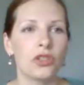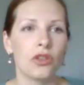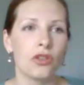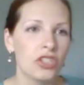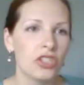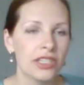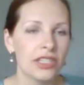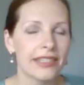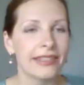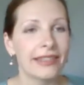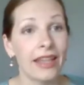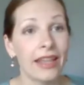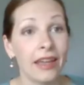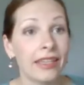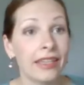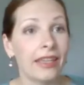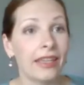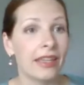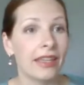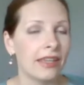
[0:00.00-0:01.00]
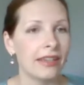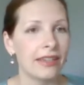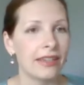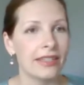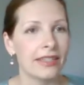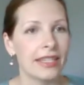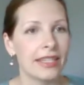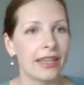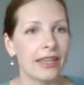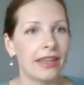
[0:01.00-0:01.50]
not just liking it
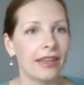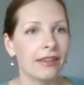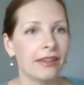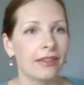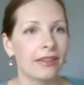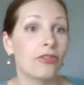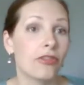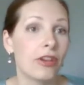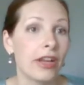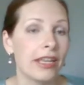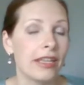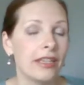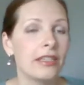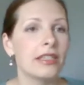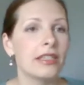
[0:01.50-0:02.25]
and saying great,